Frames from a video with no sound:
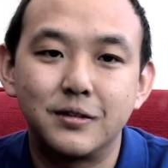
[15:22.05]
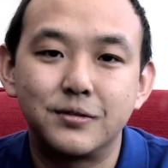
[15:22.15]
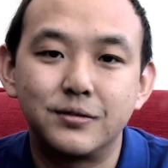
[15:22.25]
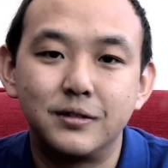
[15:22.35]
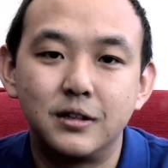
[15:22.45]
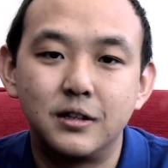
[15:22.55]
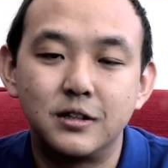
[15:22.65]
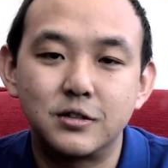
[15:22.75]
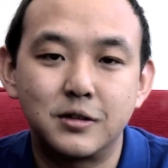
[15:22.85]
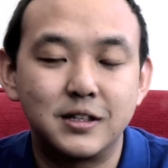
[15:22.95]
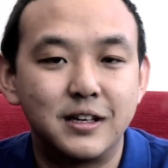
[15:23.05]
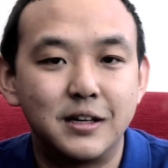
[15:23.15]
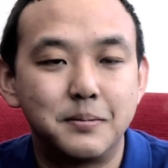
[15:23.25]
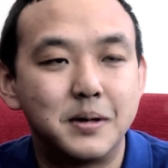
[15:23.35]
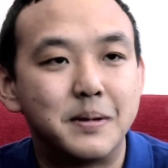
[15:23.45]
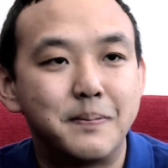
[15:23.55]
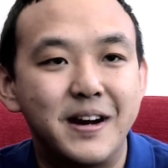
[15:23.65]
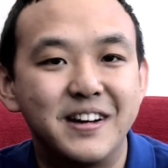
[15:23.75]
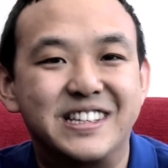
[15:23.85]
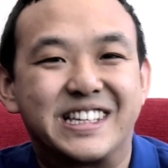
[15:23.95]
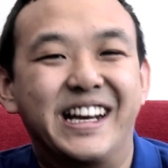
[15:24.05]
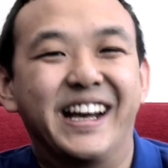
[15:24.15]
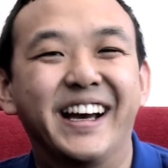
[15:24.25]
of sorted out by my parents. If